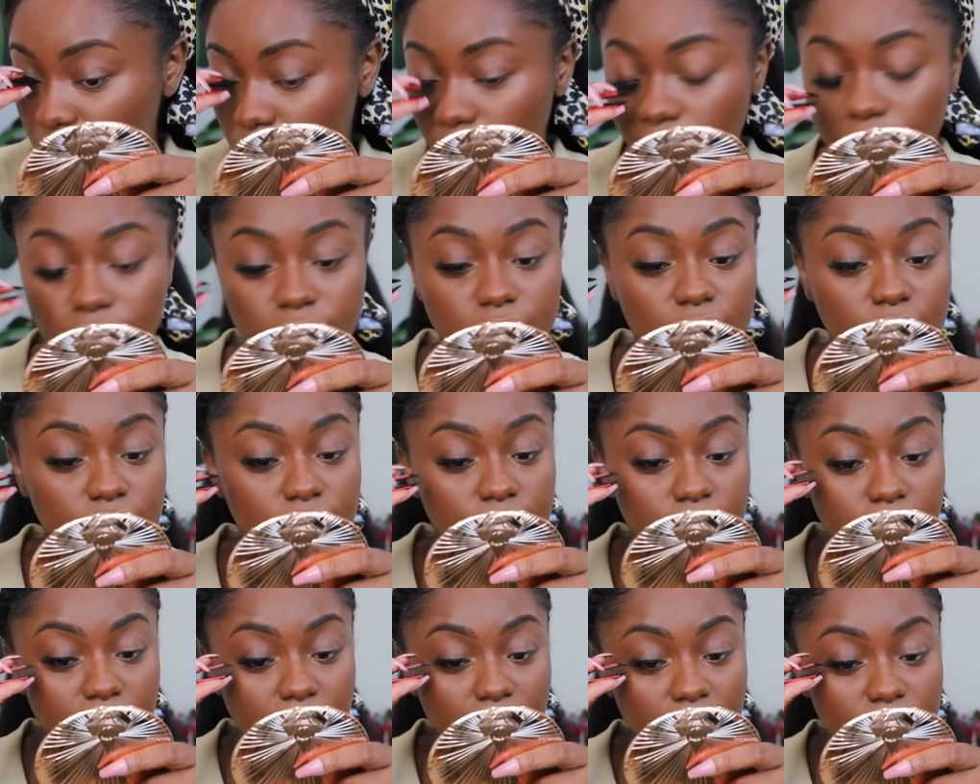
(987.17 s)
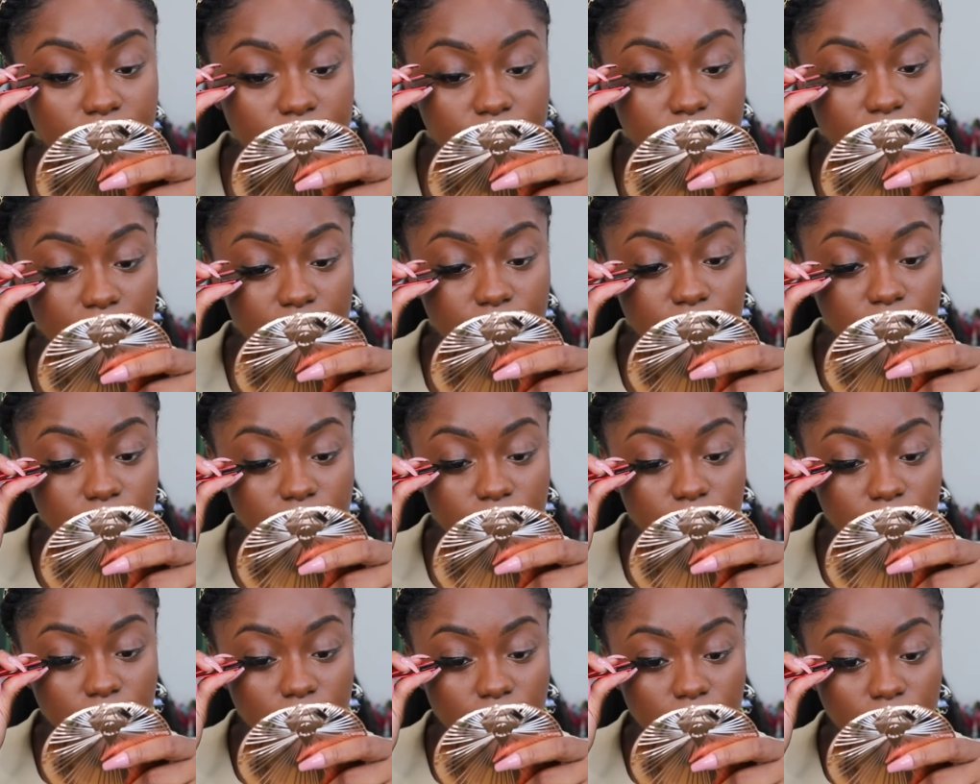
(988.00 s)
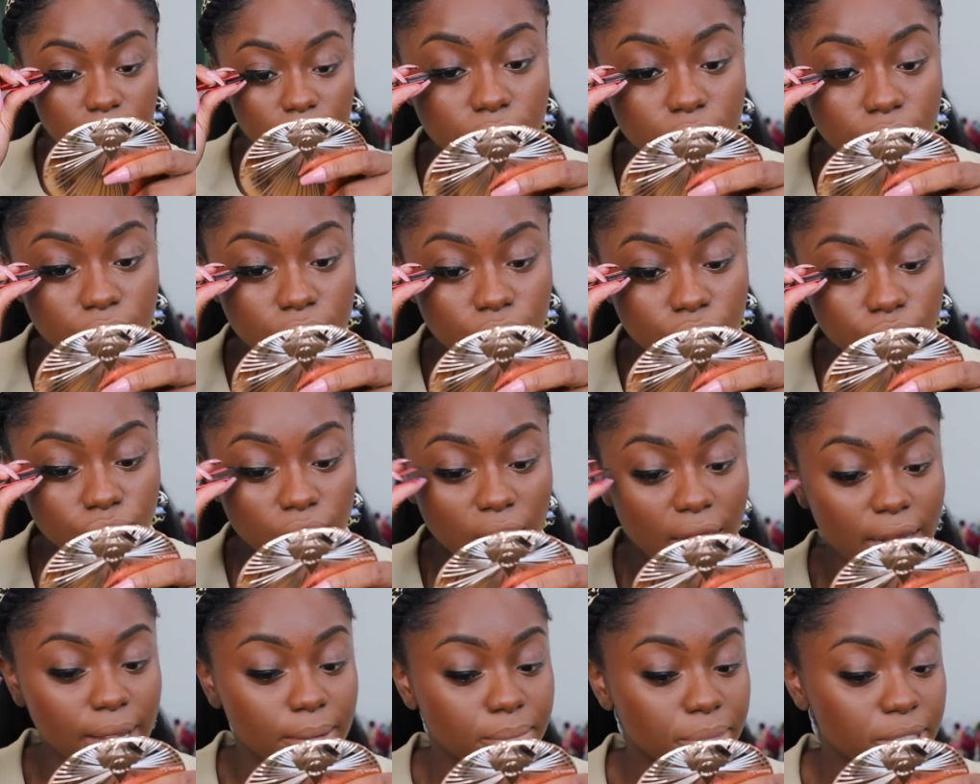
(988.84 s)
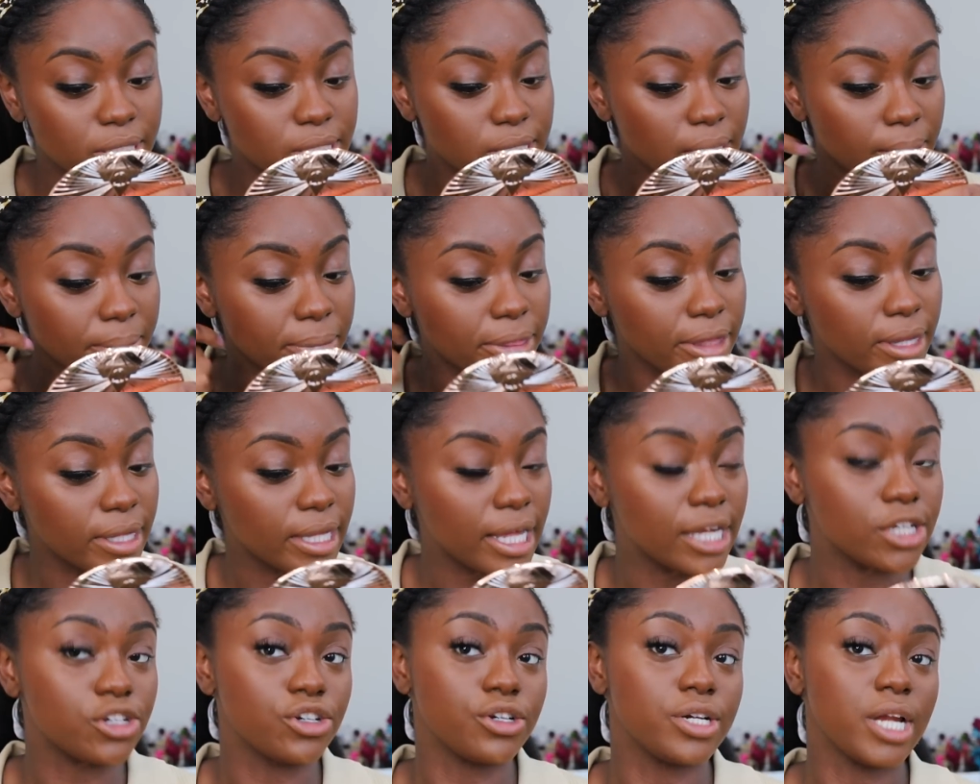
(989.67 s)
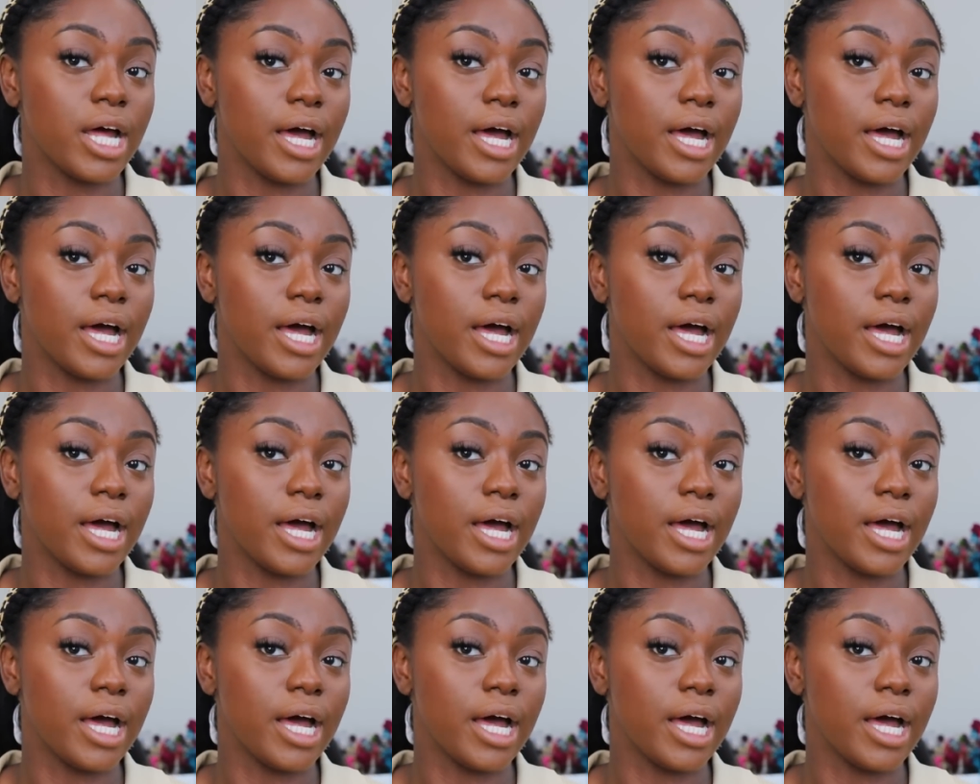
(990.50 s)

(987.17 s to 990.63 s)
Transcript: or it doesn't make sense, to try and be something that you're